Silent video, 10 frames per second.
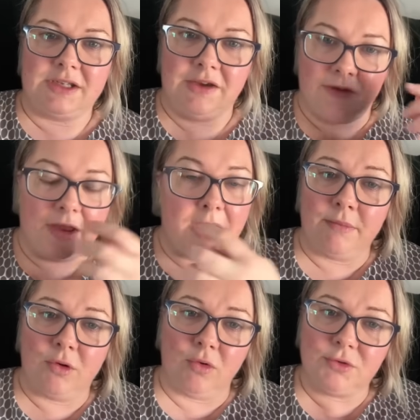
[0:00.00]
ever
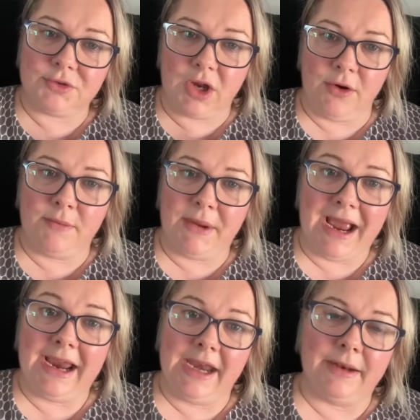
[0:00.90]
gallstone
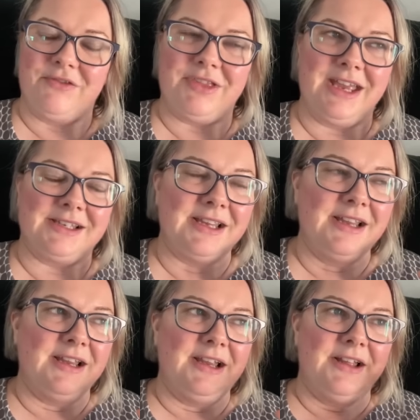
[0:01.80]
pain. There's
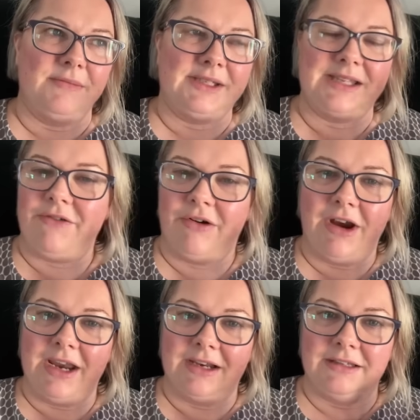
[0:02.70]
seven or
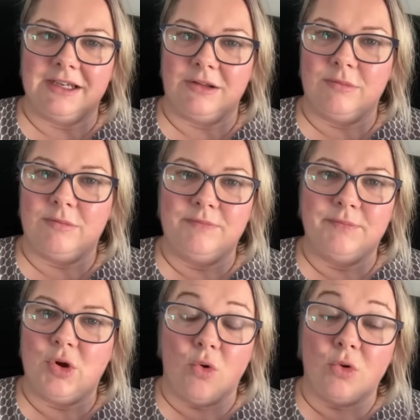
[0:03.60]
eight little
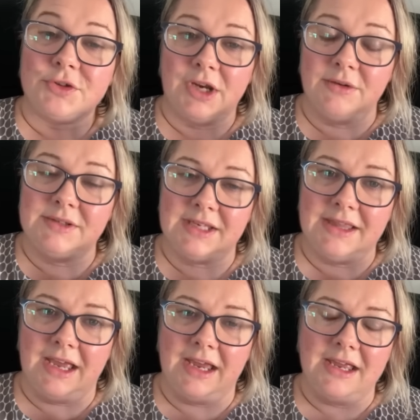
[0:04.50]
gallstones in
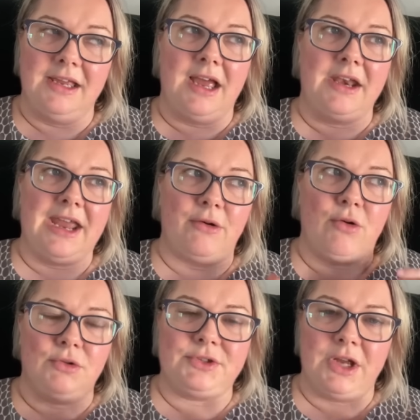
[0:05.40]
there. And now
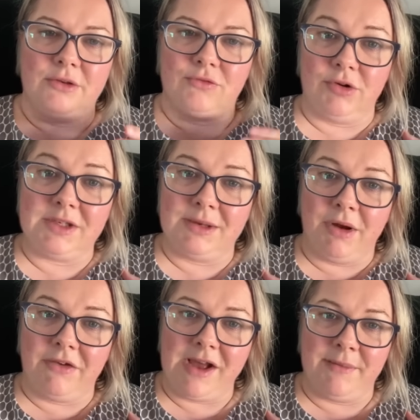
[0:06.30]
gallstones runs in my
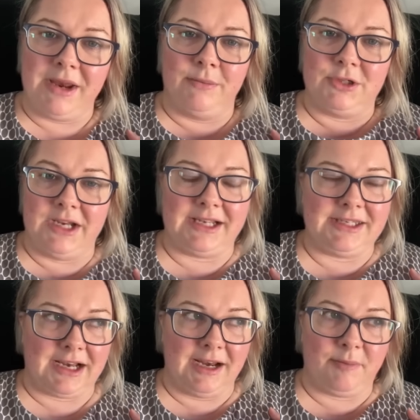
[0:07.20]
family. I'm
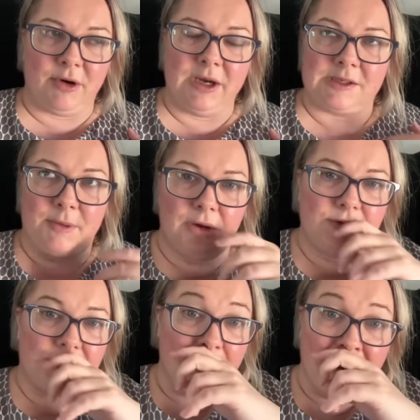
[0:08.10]
genetically predisposed
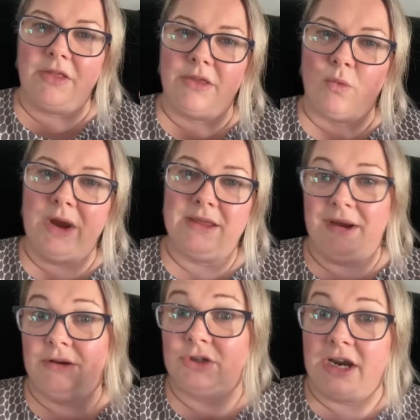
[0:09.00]
to it. The way that
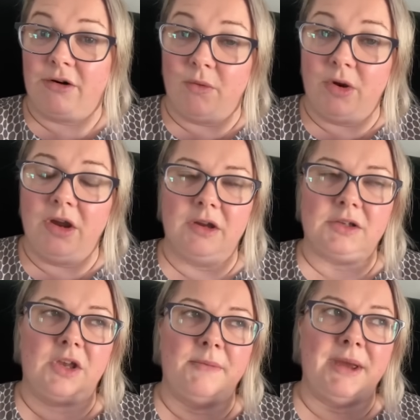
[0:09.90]
Manjaro works
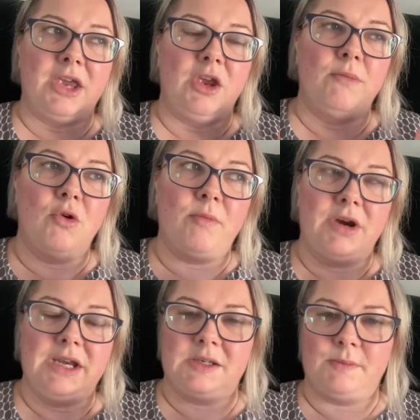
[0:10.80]
can make you more
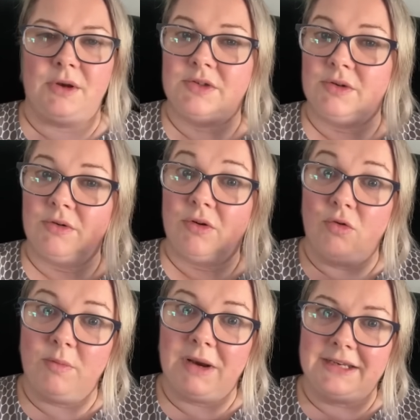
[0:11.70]
predisposed to
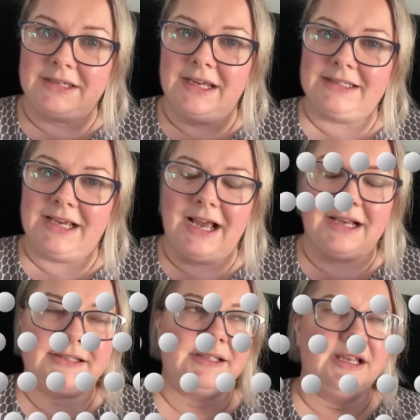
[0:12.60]
gallbladder
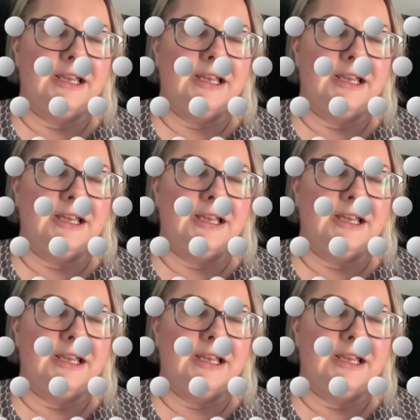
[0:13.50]
attacks.